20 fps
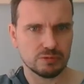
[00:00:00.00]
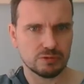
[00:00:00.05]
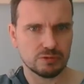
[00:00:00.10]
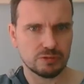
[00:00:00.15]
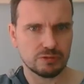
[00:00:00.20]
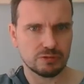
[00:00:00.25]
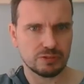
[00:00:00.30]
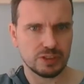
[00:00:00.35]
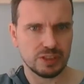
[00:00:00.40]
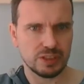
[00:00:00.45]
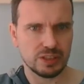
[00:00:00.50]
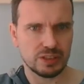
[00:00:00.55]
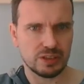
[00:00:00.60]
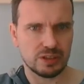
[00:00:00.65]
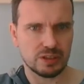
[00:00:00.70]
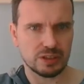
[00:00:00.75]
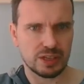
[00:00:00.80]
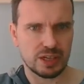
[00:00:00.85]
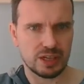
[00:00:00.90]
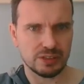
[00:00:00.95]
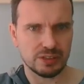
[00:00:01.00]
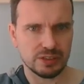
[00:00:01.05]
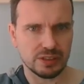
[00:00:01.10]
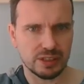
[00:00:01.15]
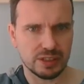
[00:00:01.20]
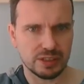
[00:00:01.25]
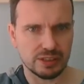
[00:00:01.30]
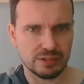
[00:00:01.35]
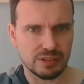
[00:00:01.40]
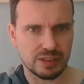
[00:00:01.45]
15 in our
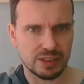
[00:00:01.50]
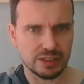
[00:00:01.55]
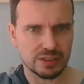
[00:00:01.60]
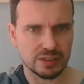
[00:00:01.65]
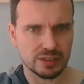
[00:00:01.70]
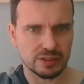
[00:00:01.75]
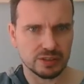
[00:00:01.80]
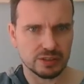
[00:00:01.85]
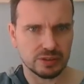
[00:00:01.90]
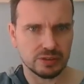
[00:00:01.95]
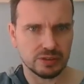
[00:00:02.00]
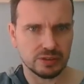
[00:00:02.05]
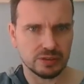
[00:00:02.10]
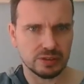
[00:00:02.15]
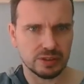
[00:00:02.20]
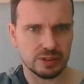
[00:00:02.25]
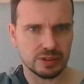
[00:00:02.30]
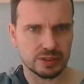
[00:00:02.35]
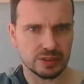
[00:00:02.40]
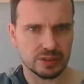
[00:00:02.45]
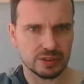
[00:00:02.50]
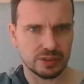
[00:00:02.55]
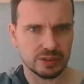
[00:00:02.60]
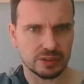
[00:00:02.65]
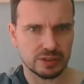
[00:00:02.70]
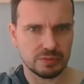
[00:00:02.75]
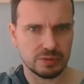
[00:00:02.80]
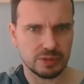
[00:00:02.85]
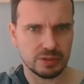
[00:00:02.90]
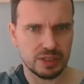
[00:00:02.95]
calculator, right? So it's going
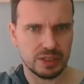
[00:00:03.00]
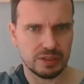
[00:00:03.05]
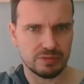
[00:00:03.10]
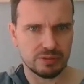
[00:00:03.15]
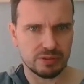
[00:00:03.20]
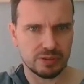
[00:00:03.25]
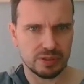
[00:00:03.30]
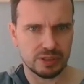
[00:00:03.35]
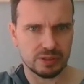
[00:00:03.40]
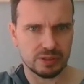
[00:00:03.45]
to be therefore